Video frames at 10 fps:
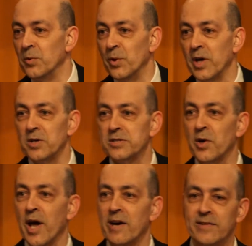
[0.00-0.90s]
we
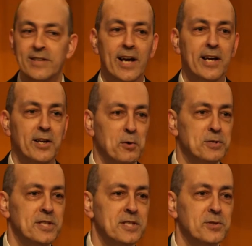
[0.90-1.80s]
also have a
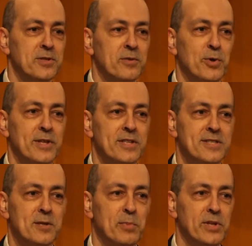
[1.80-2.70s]
diagnosis with the
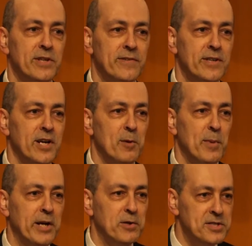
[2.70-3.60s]
symbol of a
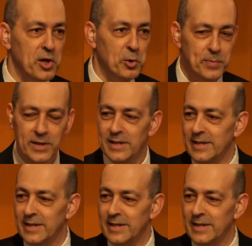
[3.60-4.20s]
microscope